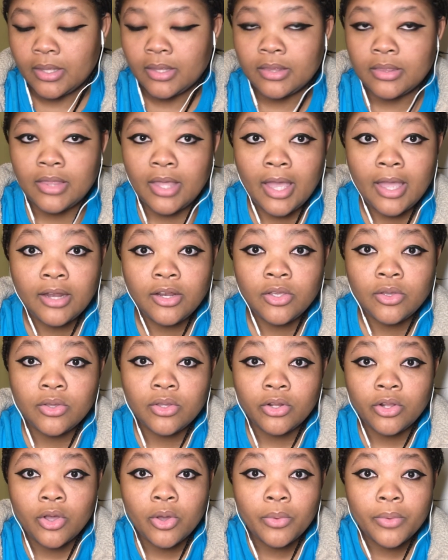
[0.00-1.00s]
Then you
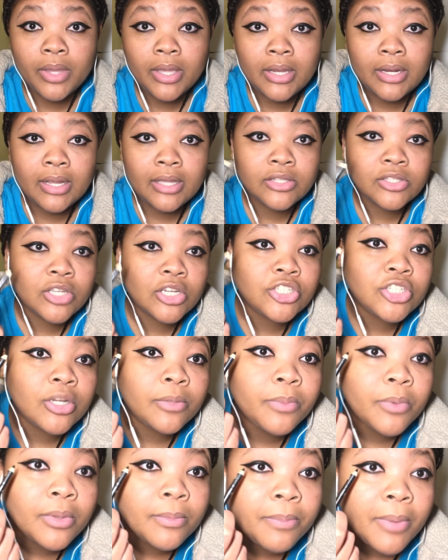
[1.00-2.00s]
could go in and touch
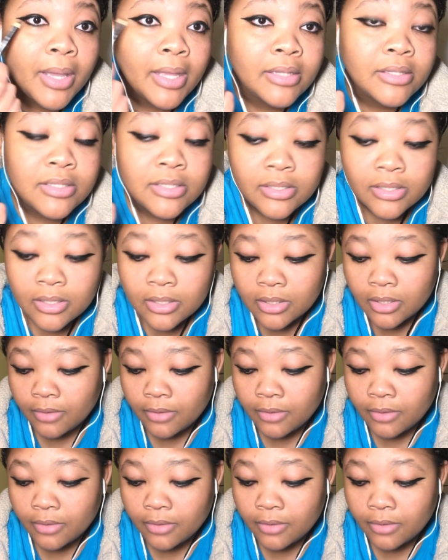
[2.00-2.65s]
up with pencil